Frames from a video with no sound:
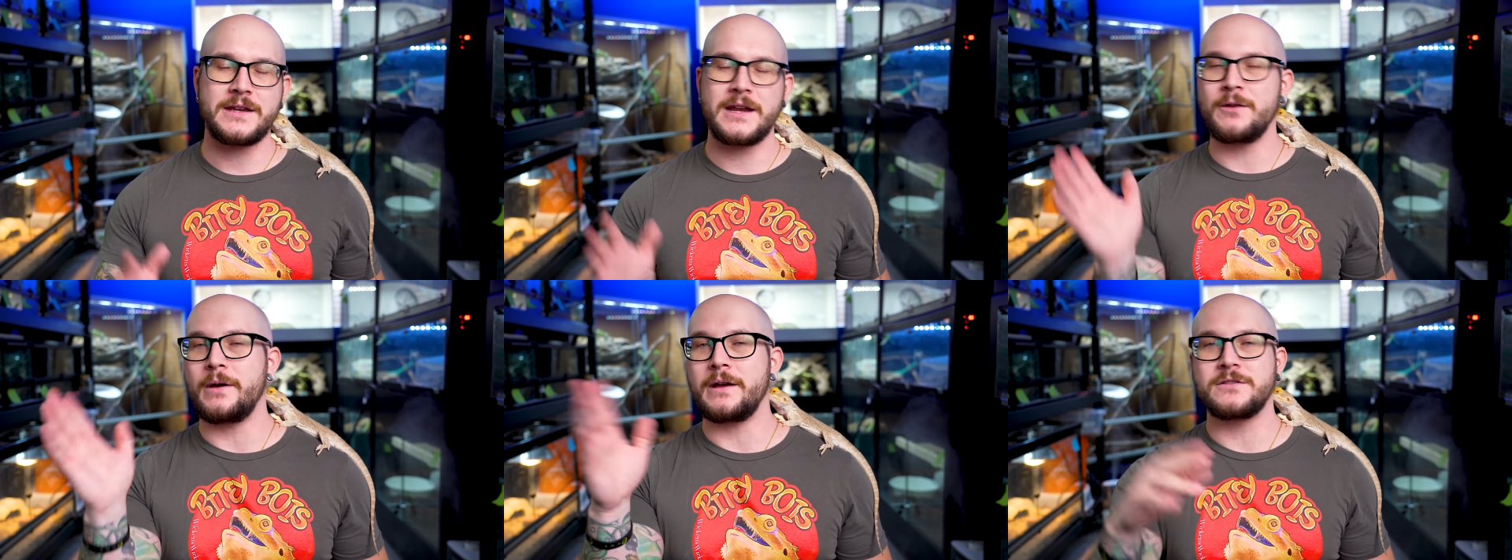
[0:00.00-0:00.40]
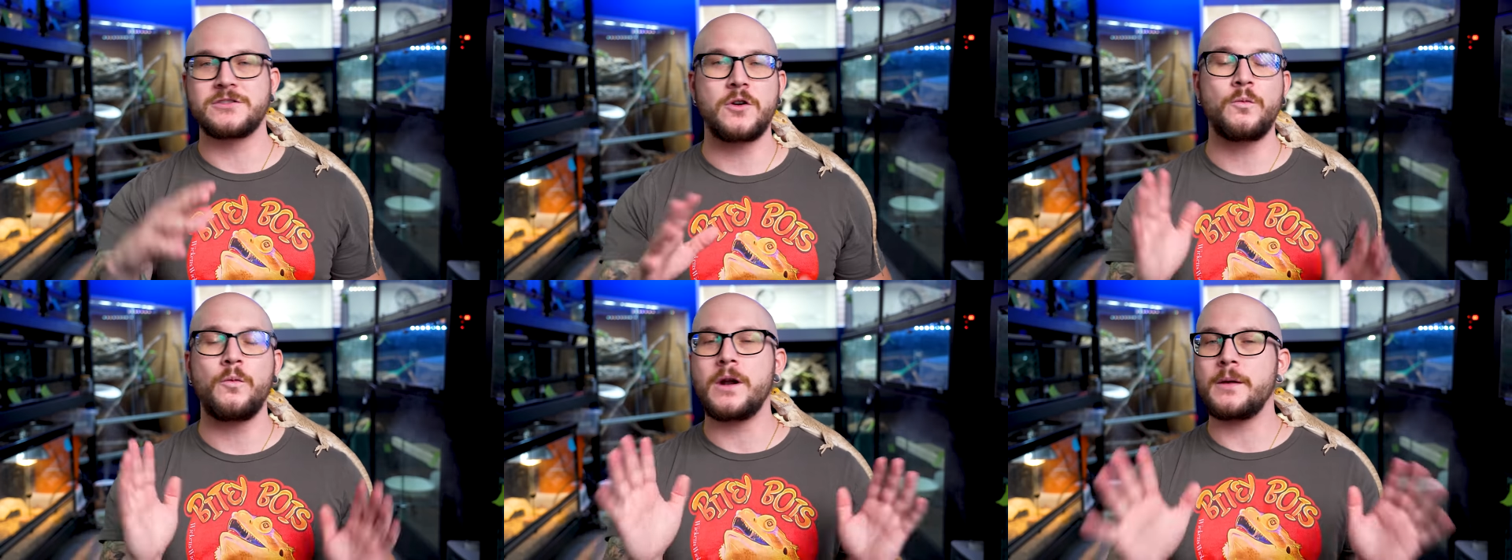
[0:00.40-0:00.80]
Anyway,
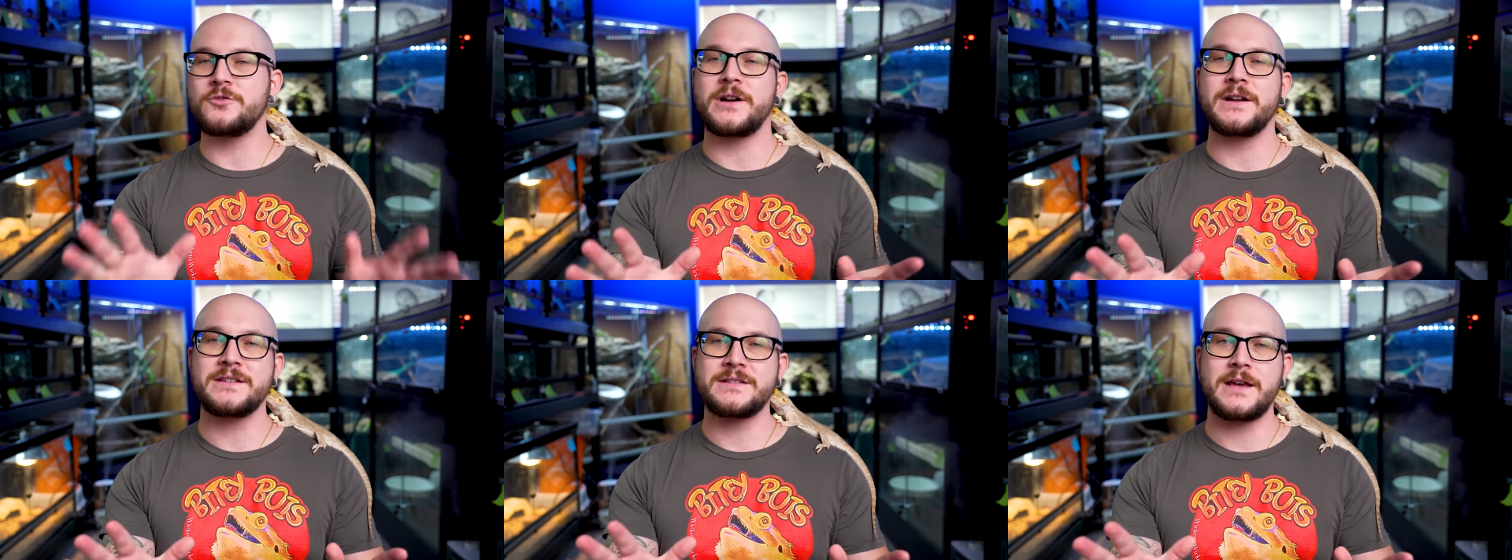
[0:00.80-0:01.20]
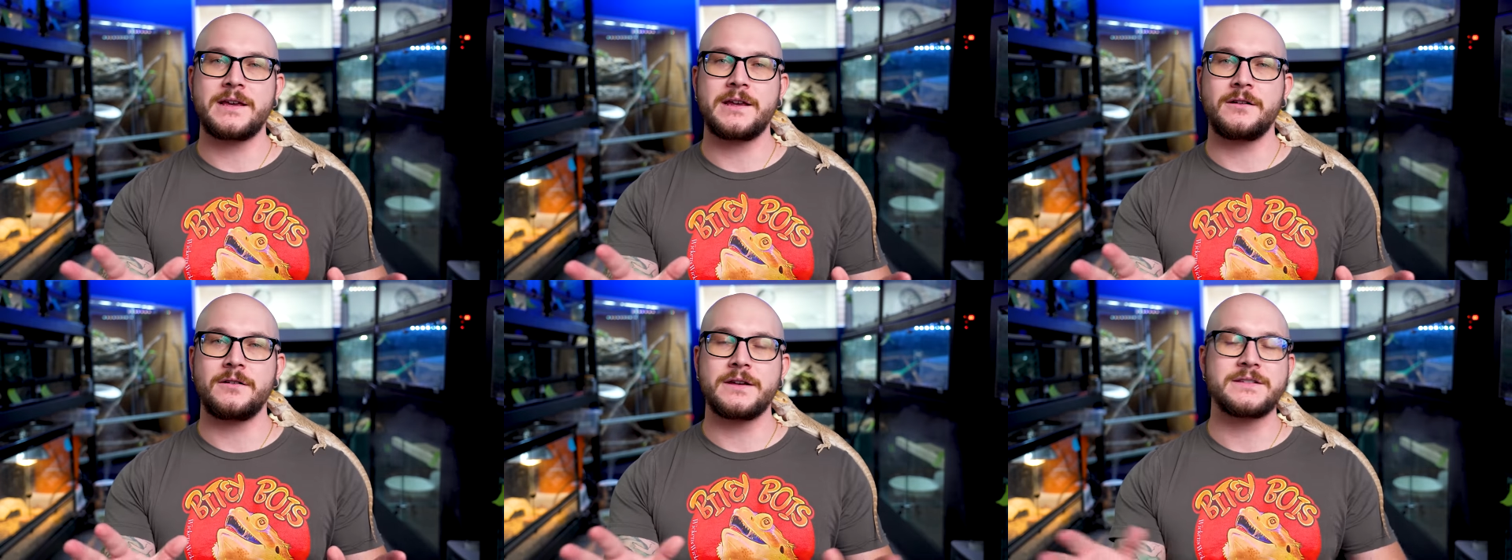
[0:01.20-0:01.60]
so what I'm trying to say
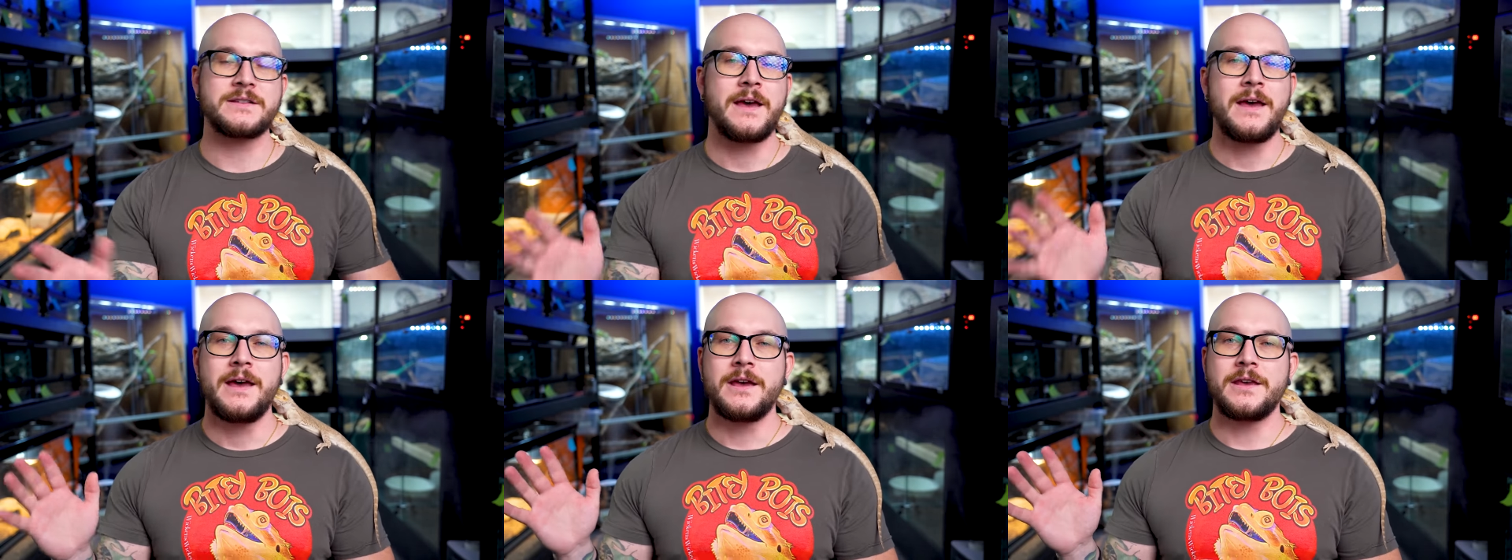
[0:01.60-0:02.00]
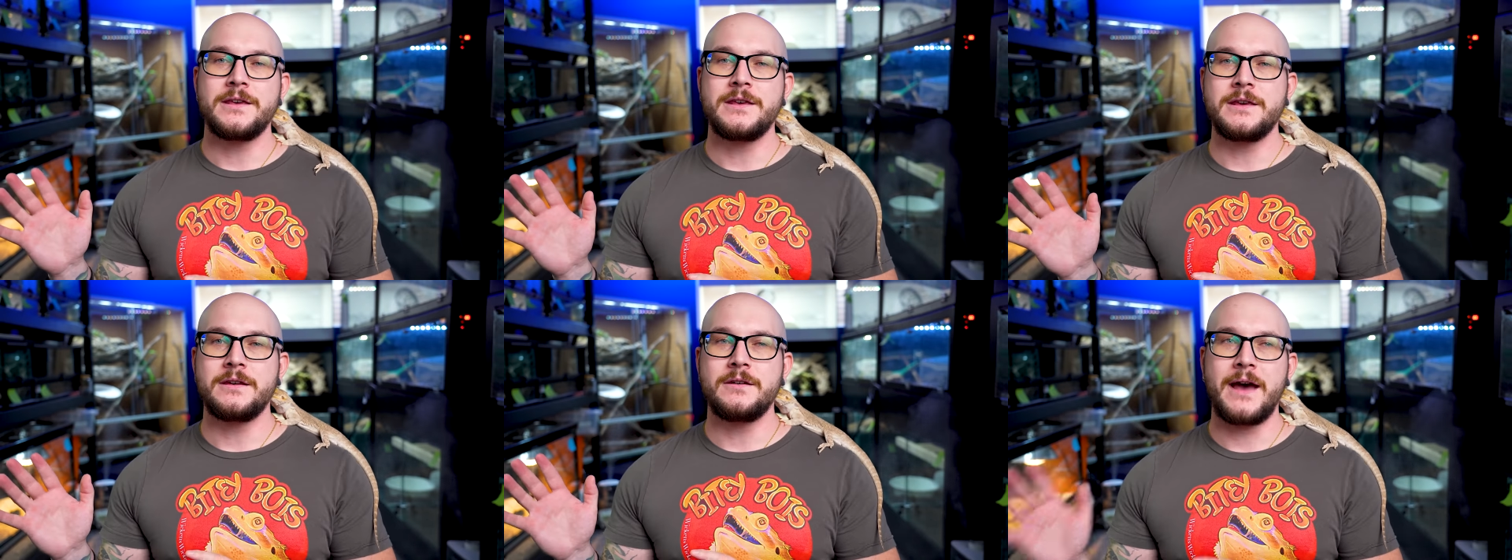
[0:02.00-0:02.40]
here is
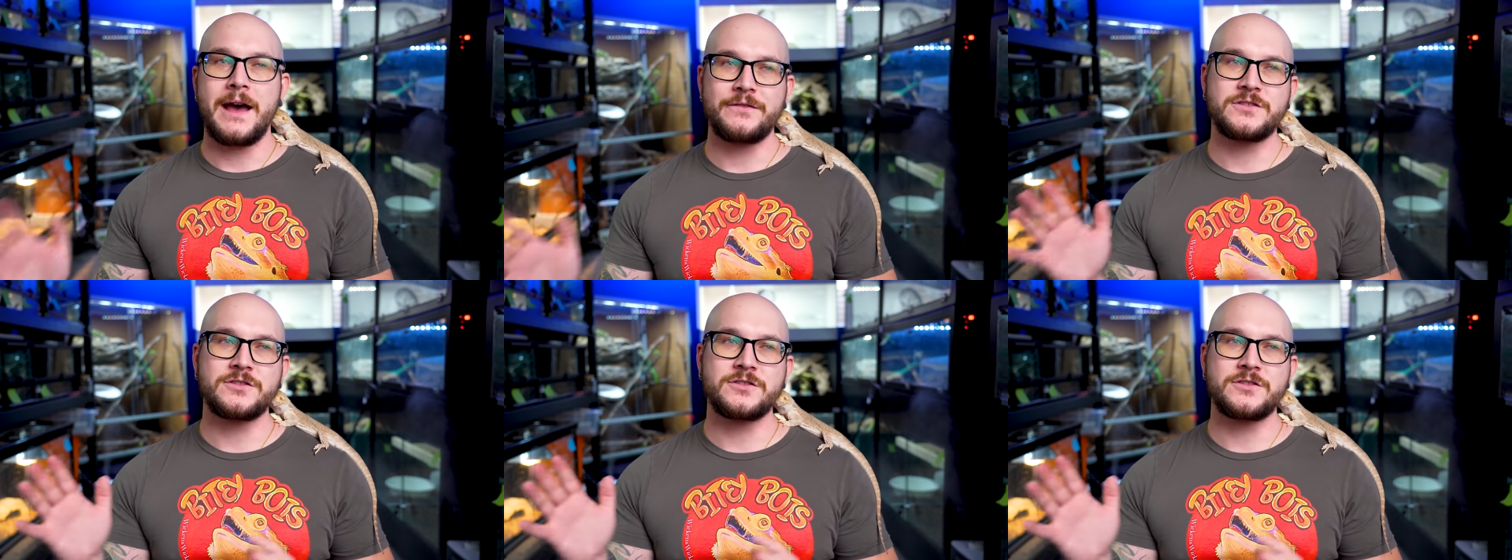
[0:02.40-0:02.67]
you have